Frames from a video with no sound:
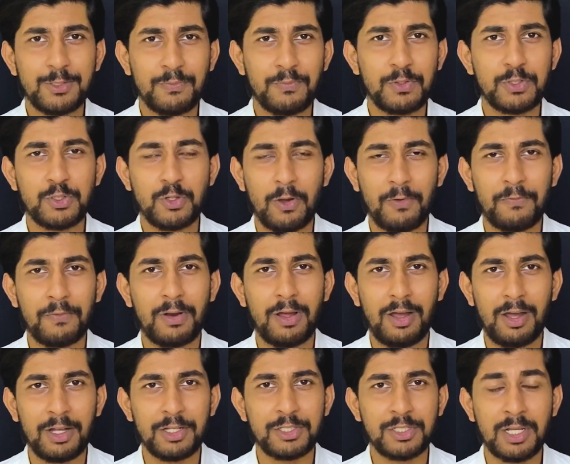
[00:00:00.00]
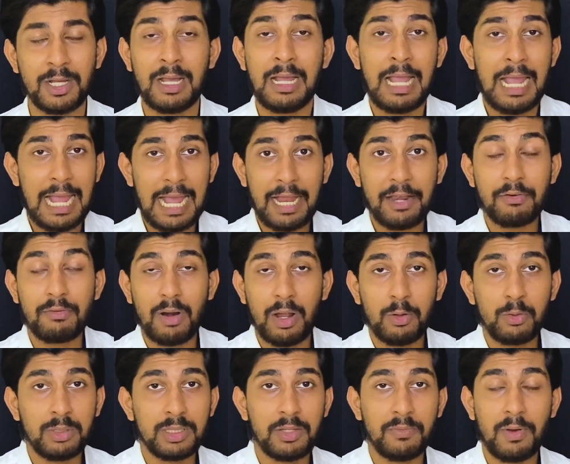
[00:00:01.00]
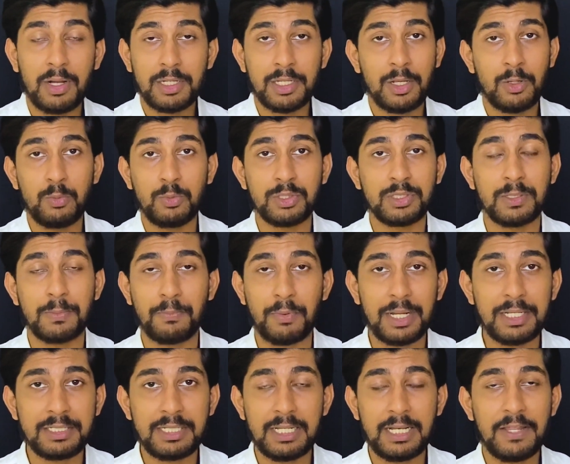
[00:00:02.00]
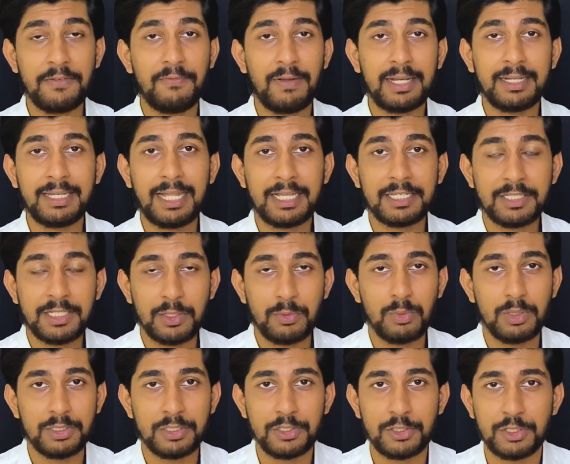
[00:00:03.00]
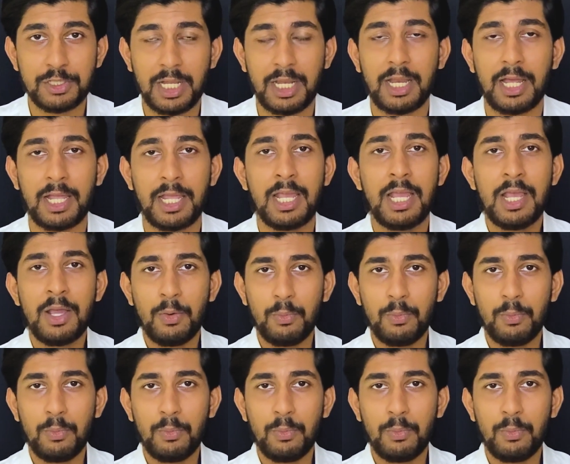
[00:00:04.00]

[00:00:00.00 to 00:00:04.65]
of a Jofra Archer and Rahul Tiwatiya, who's surprisingly fantastic versus Chennai.